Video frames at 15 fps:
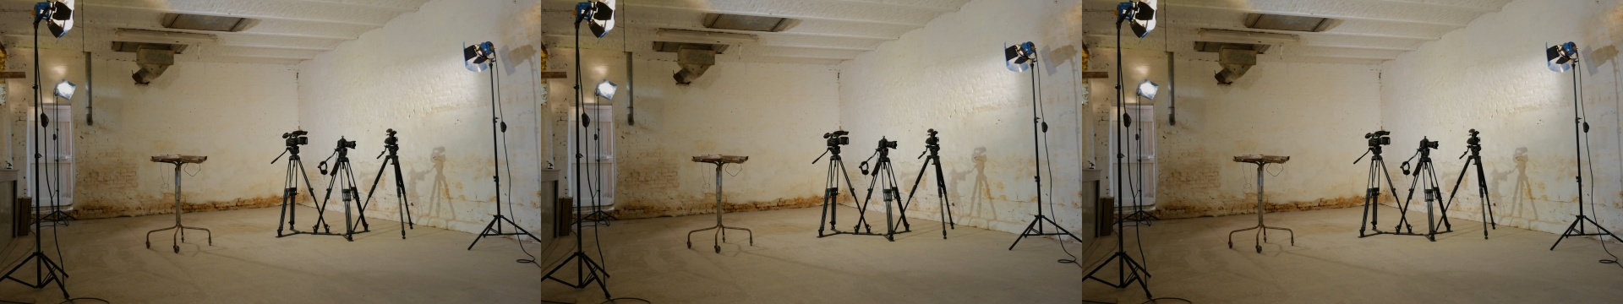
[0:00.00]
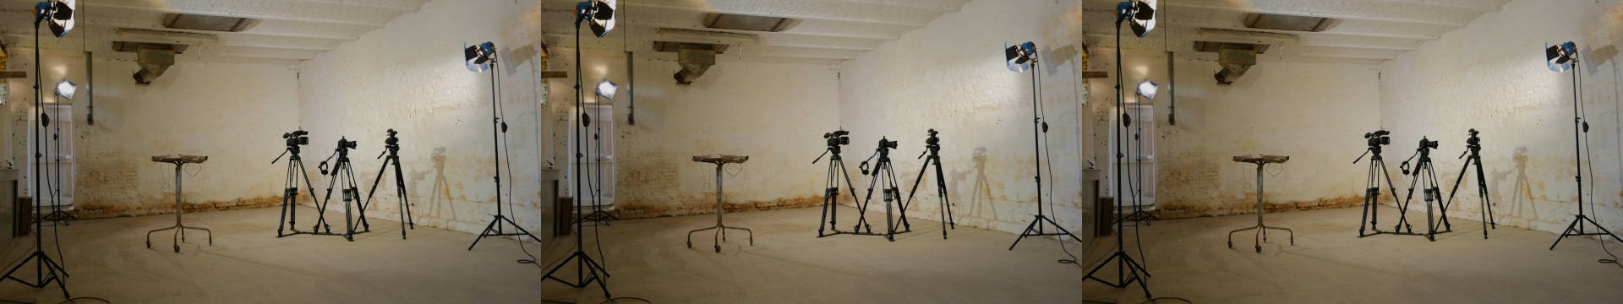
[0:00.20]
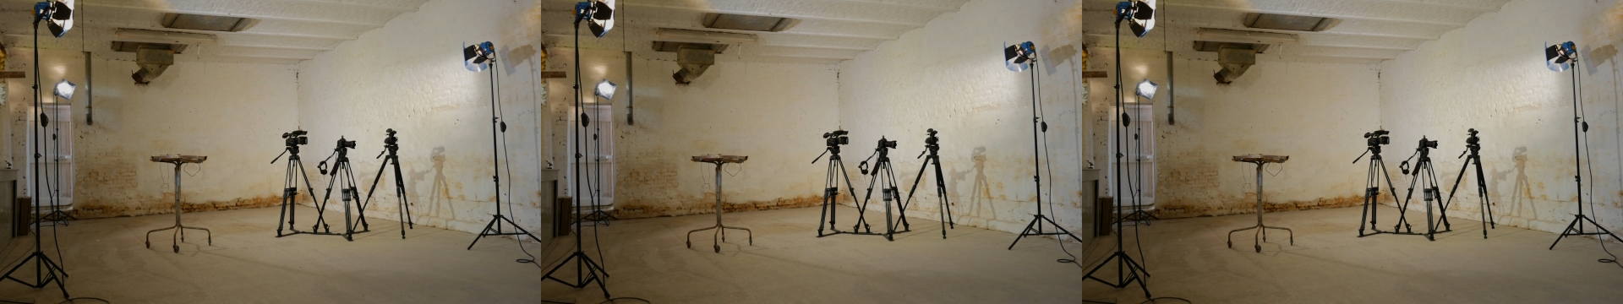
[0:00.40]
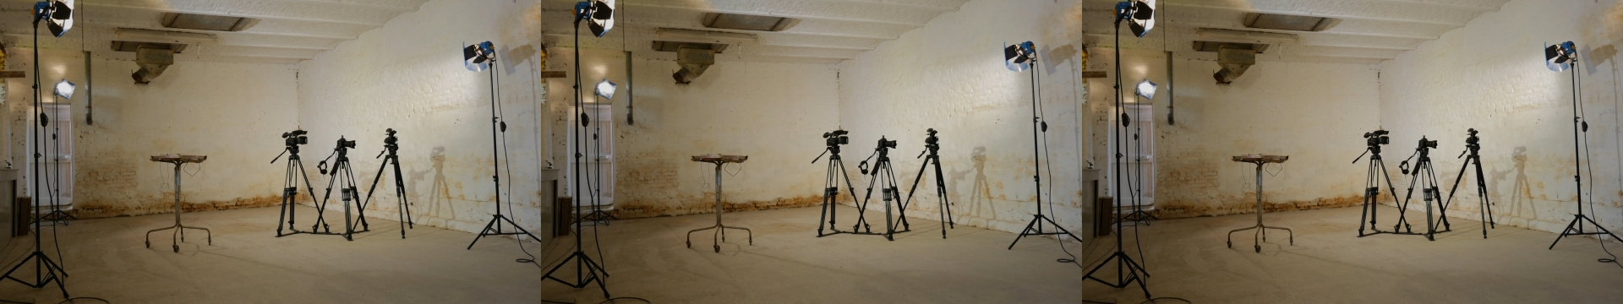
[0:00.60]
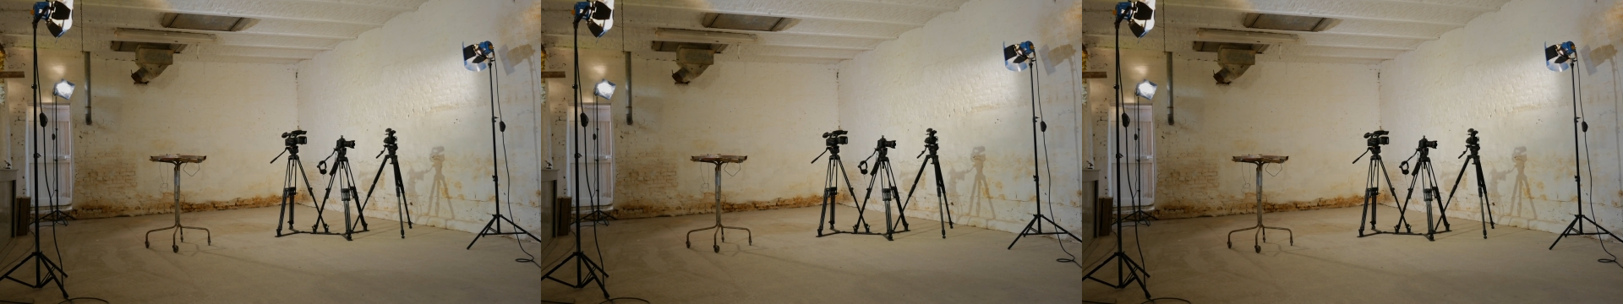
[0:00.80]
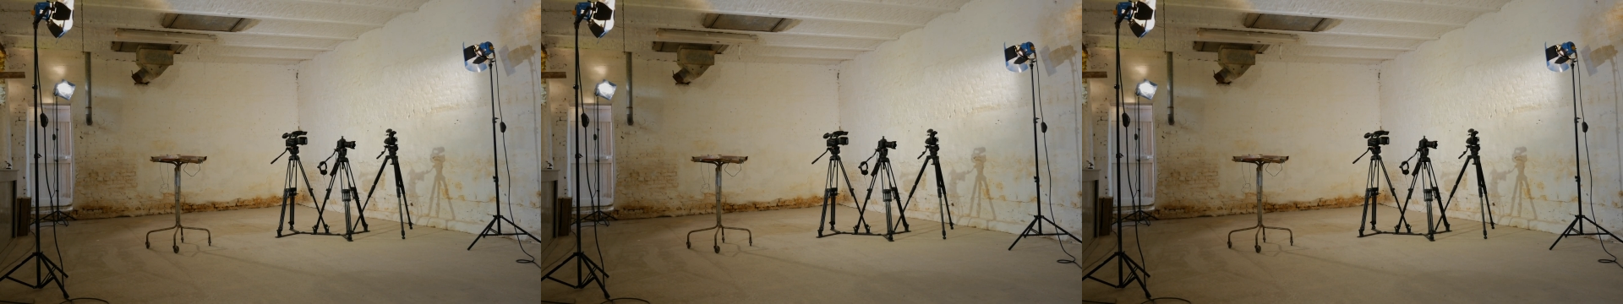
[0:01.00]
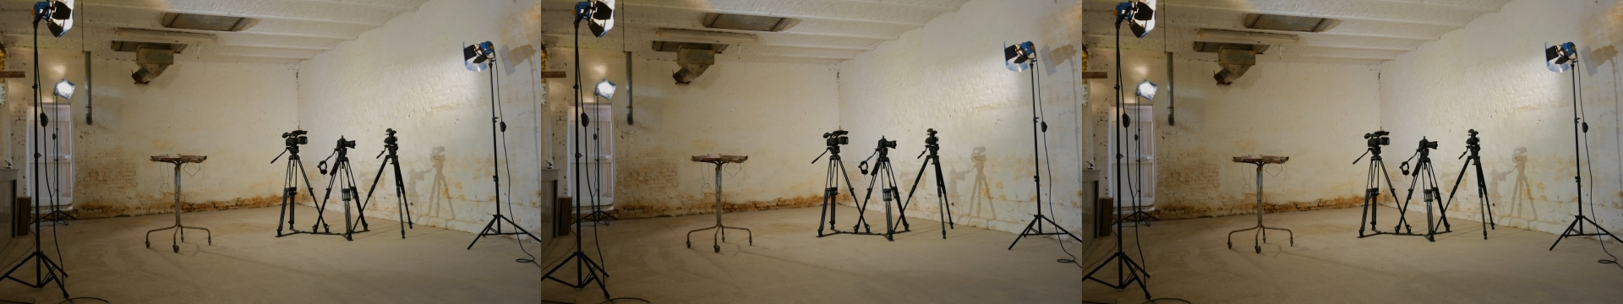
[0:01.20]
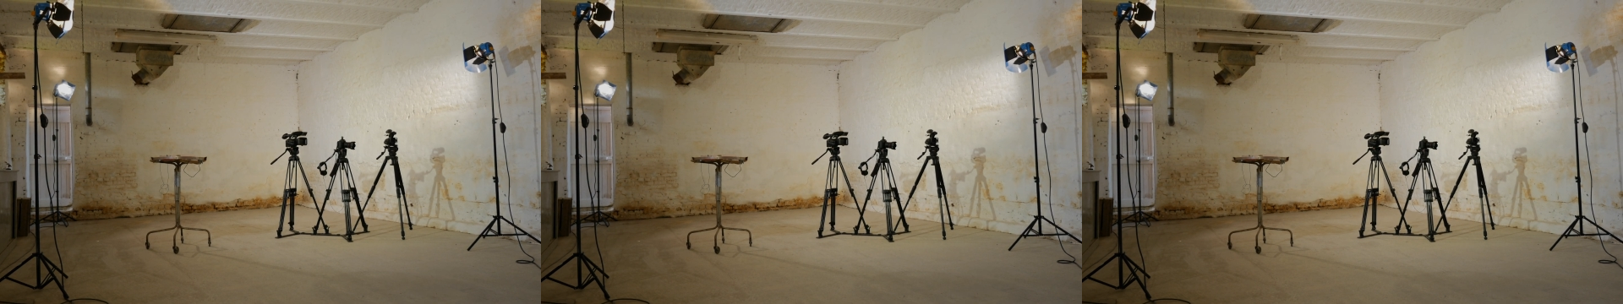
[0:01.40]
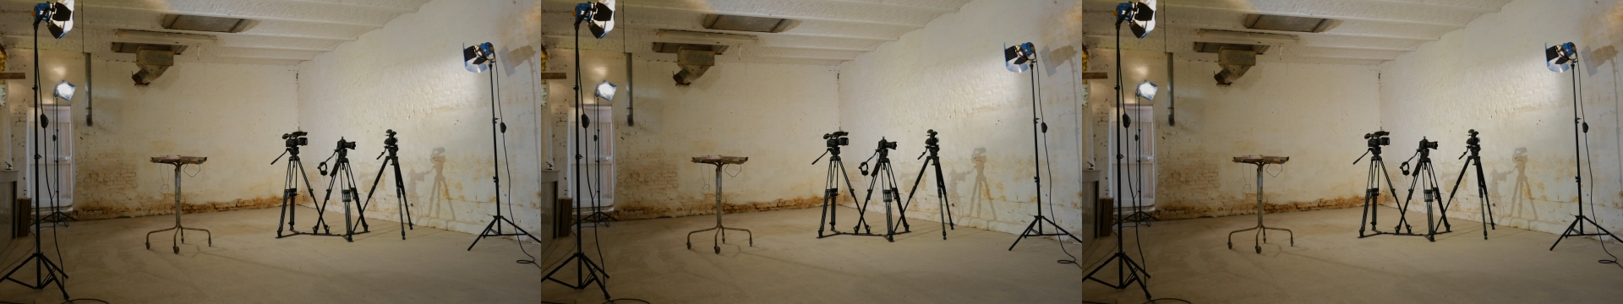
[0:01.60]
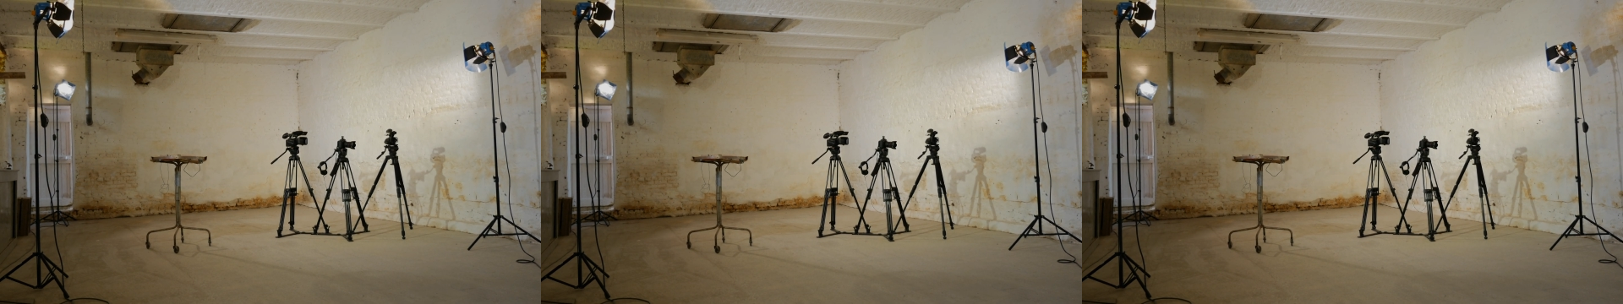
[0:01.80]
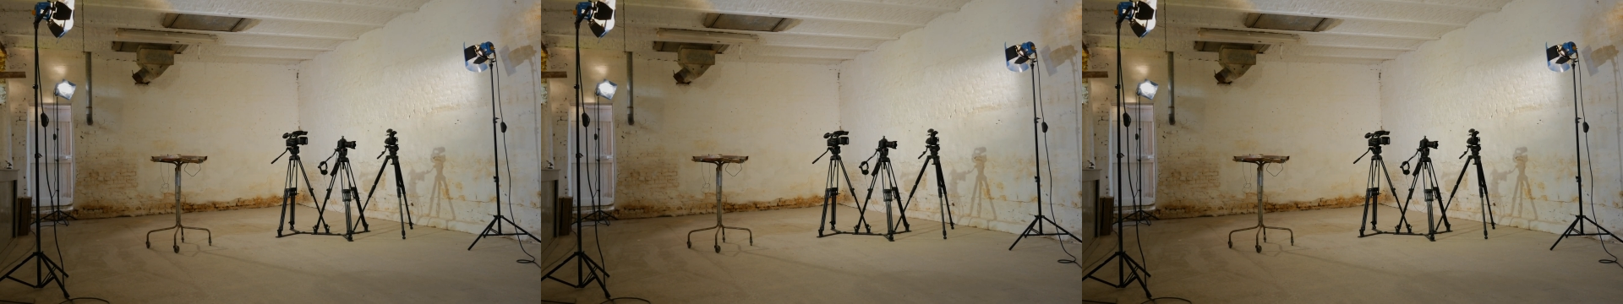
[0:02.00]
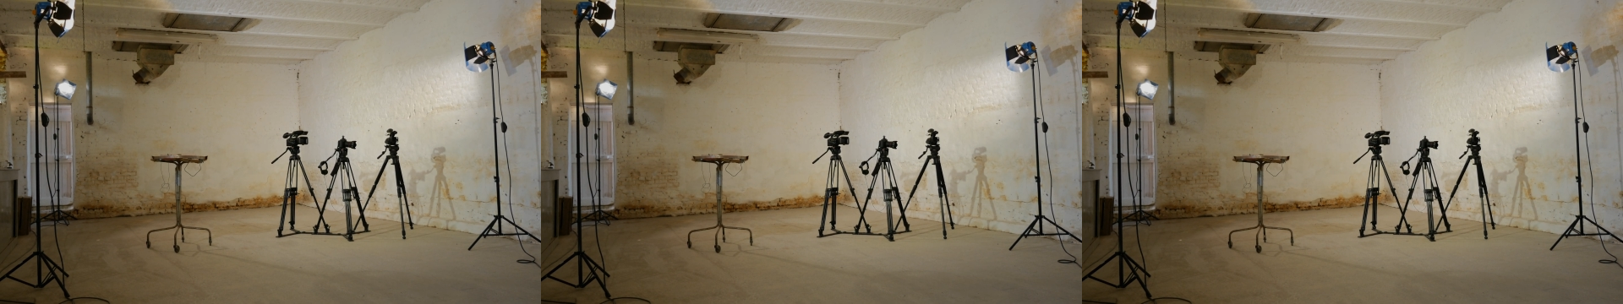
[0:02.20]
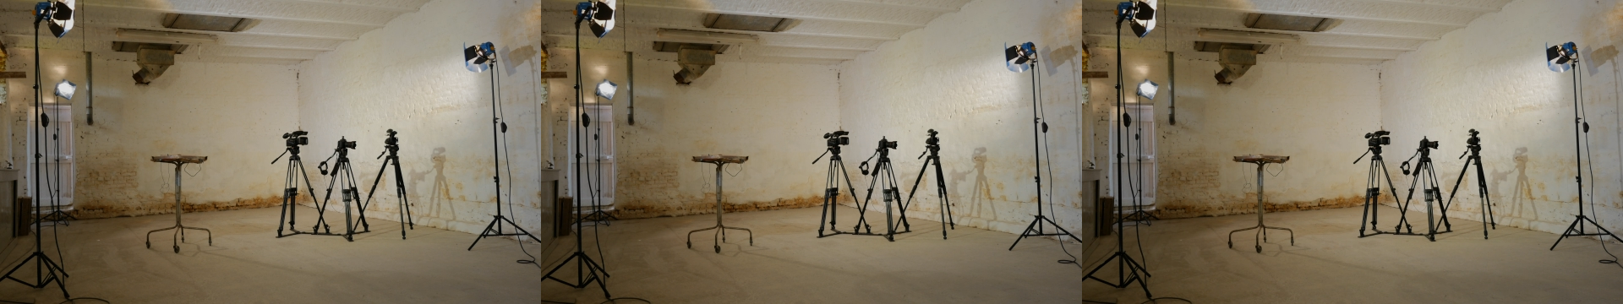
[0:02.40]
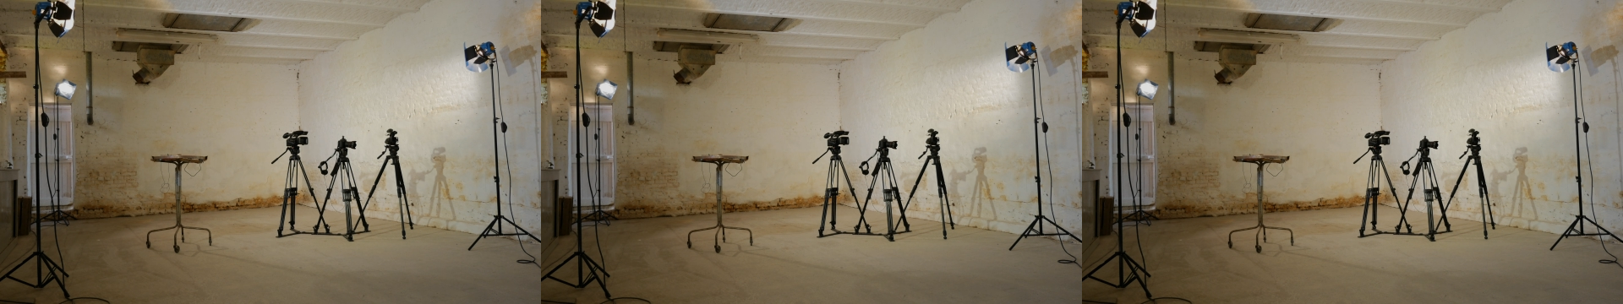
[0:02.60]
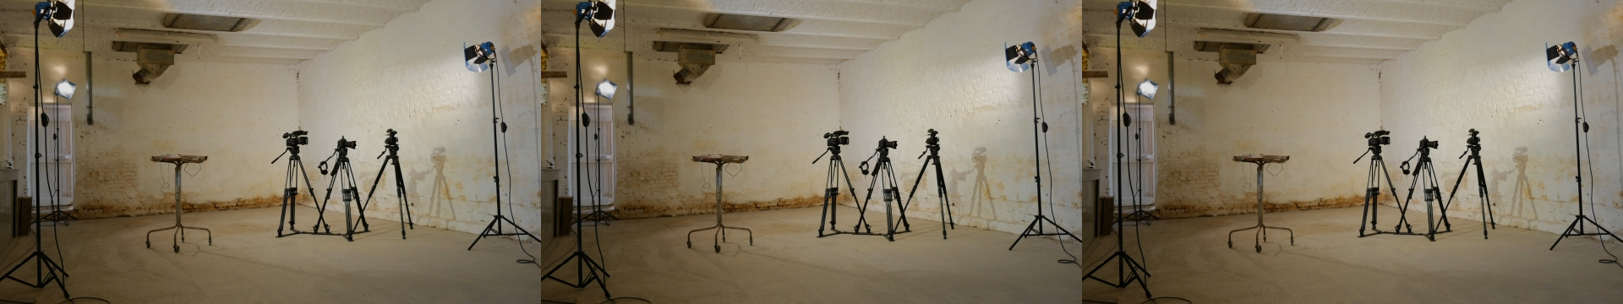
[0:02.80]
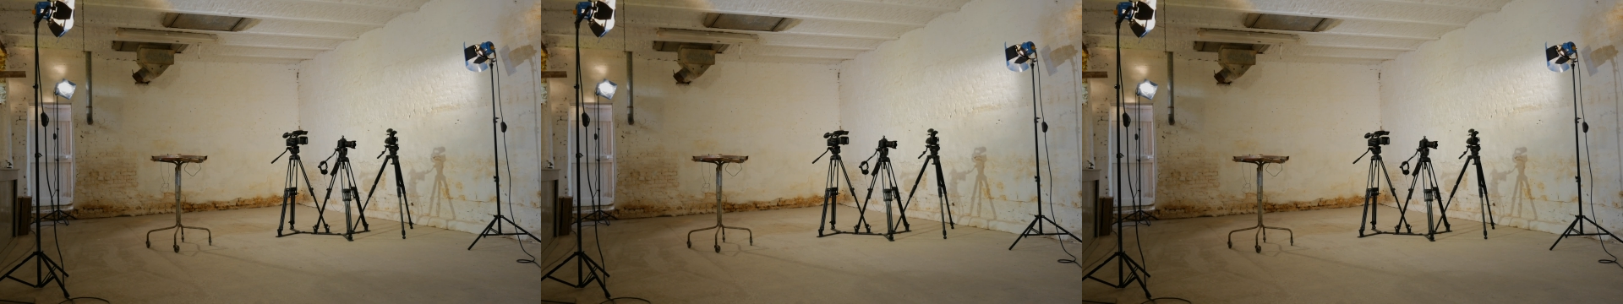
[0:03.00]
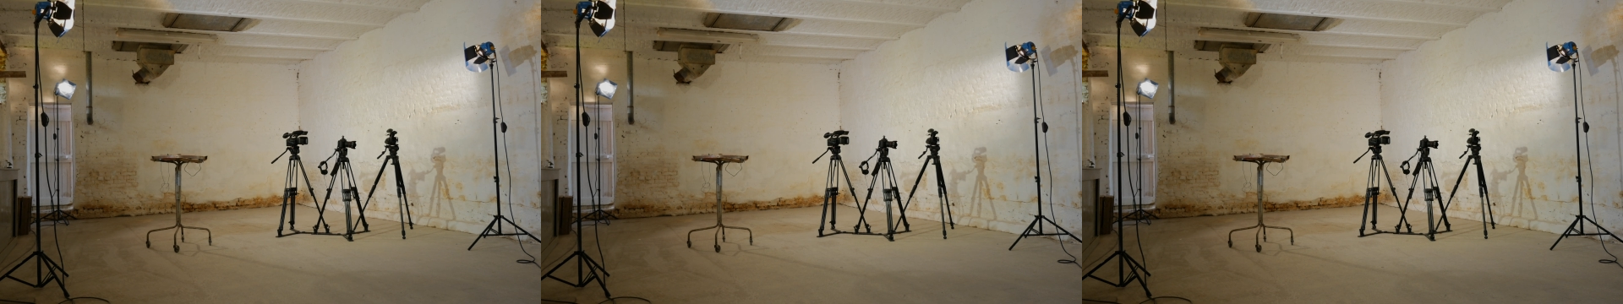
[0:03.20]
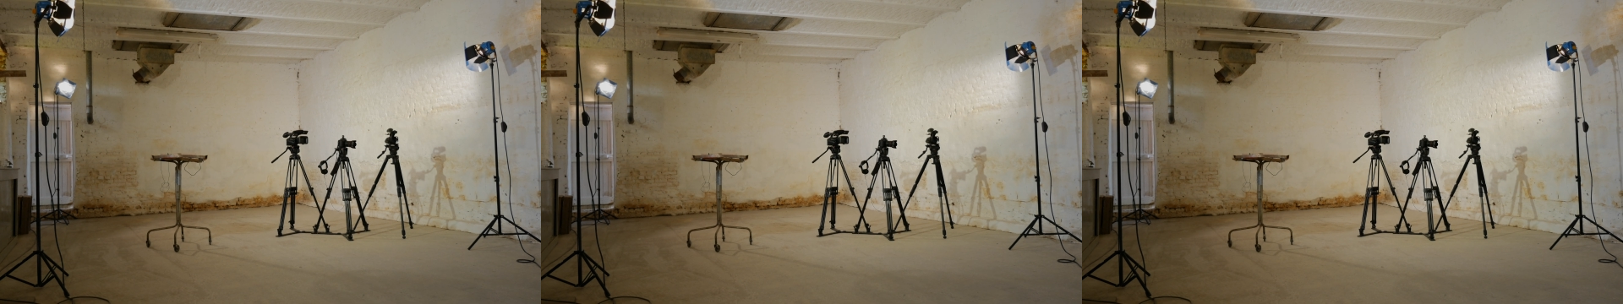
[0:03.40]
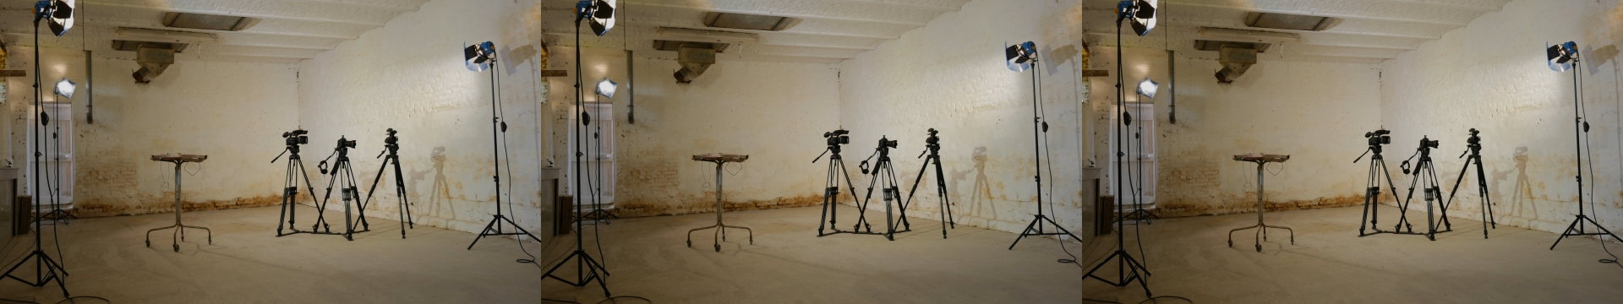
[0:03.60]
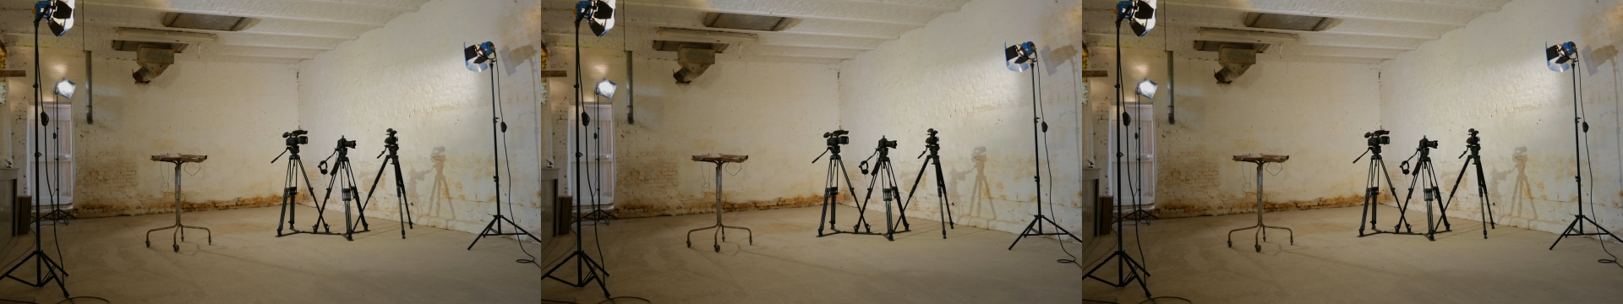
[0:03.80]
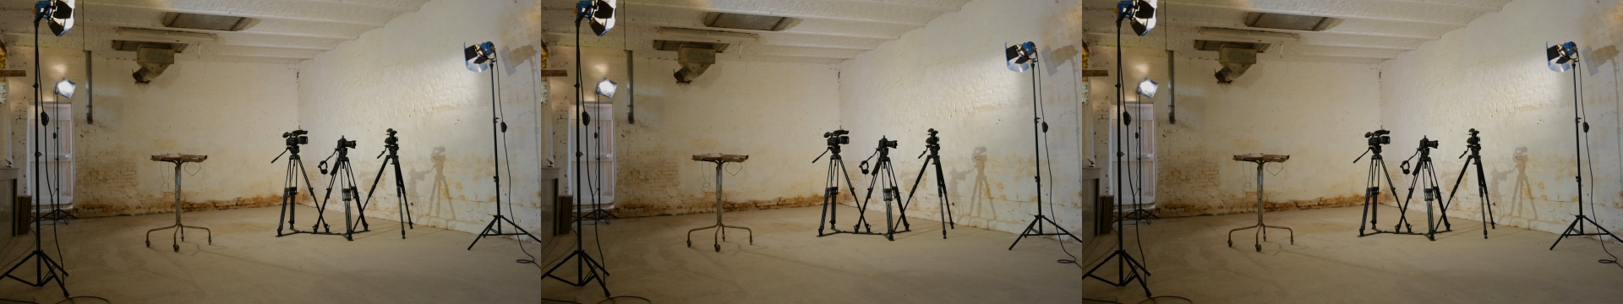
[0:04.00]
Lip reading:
[unreadable: no face in view]